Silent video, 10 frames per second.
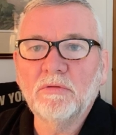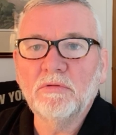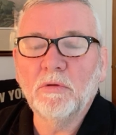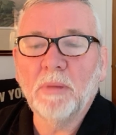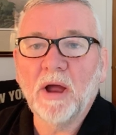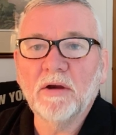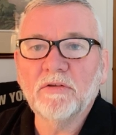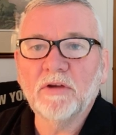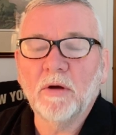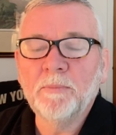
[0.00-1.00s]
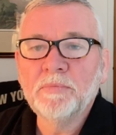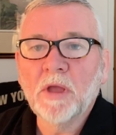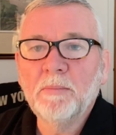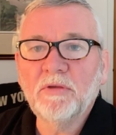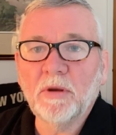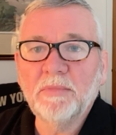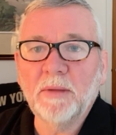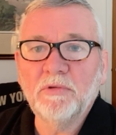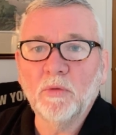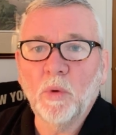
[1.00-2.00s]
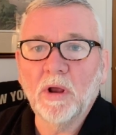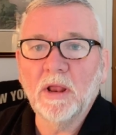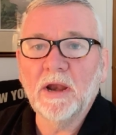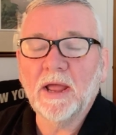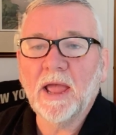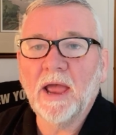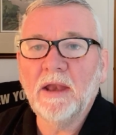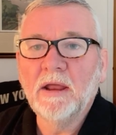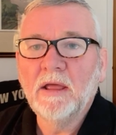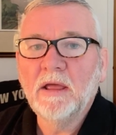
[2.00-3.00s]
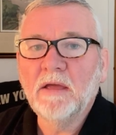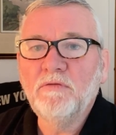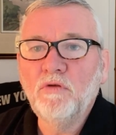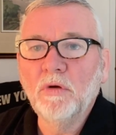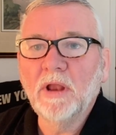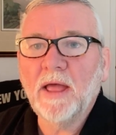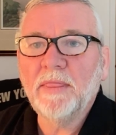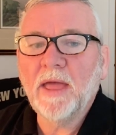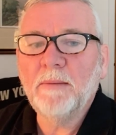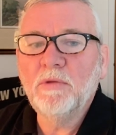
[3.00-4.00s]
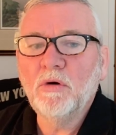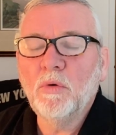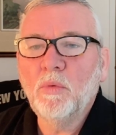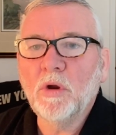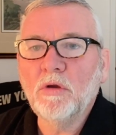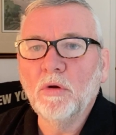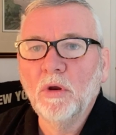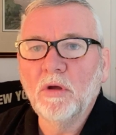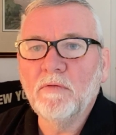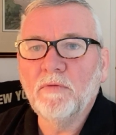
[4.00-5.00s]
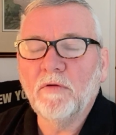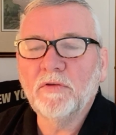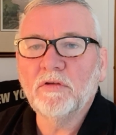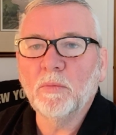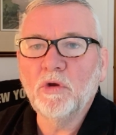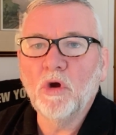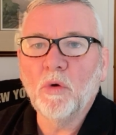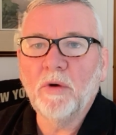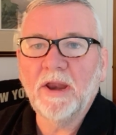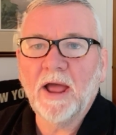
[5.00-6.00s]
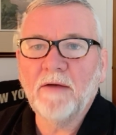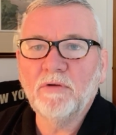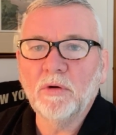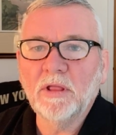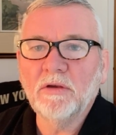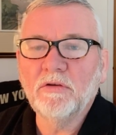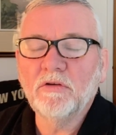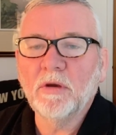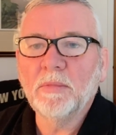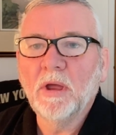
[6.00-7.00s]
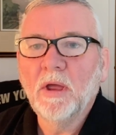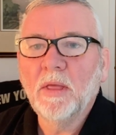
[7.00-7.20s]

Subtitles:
to buy or sell. But sometimes they will, and again, if you let them know what you're looking for, if it's someone you already have a relationship,